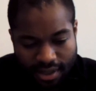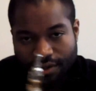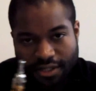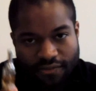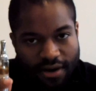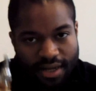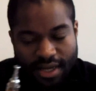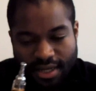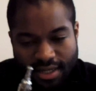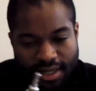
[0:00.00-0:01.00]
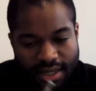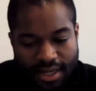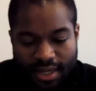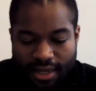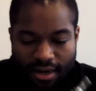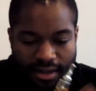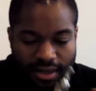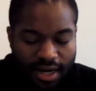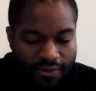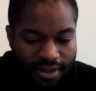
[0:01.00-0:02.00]
It's just very easy to
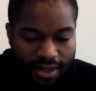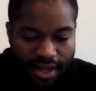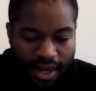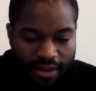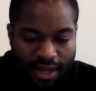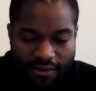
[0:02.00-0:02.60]
clean everything out,